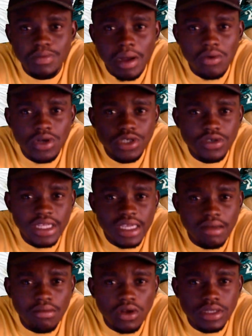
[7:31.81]
But what do you
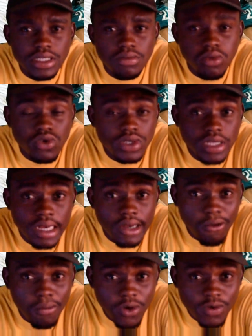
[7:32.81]
think about it? Borussia
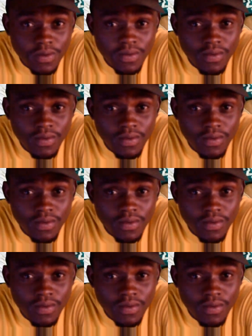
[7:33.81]
Dortmund,